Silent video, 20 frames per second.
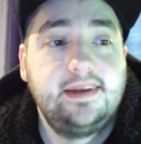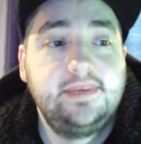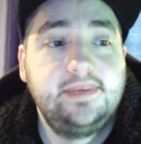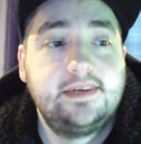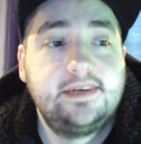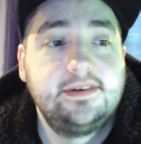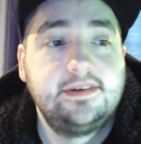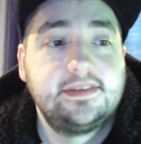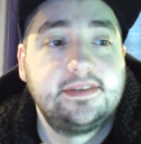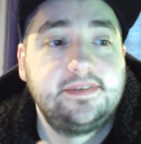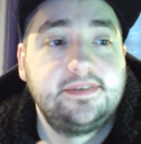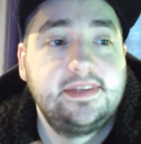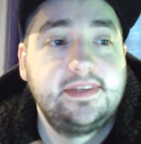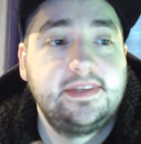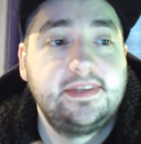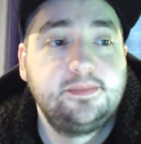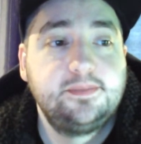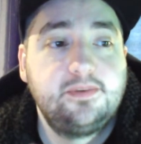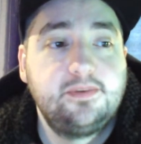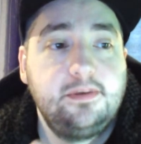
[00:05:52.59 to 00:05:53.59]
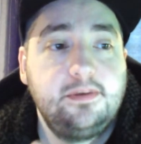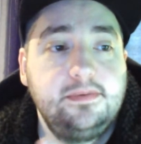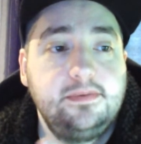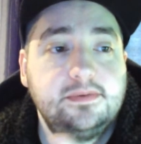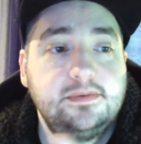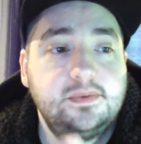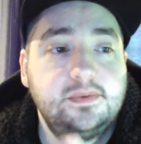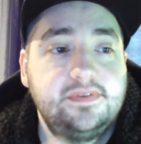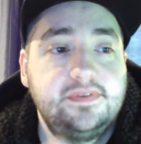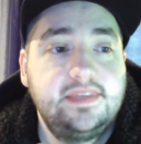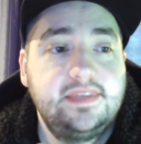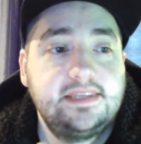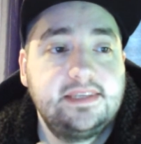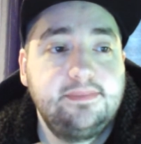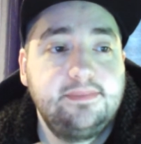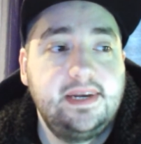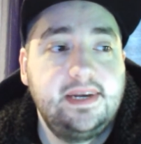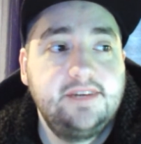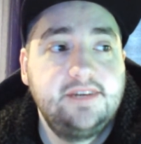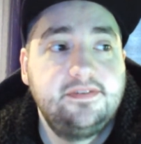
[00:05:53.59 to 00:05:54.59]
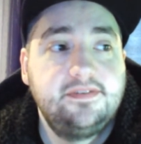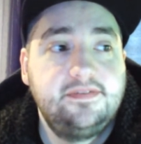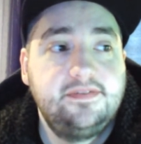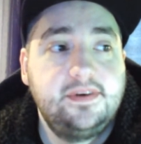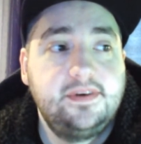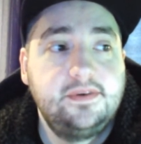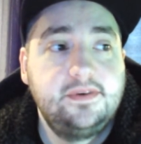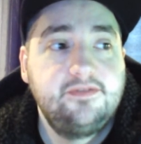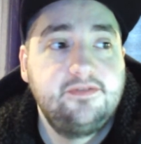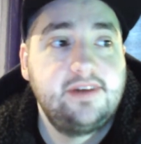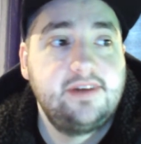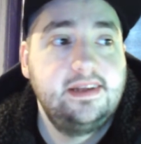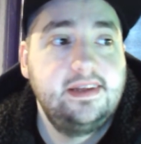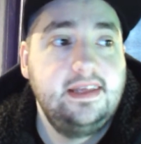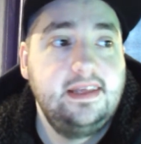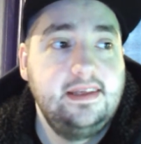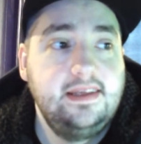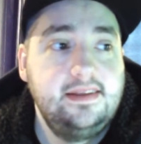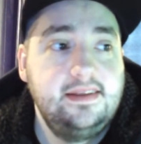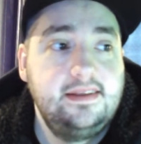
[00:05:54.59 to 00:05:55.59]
because I've had some problems with this microphone right here.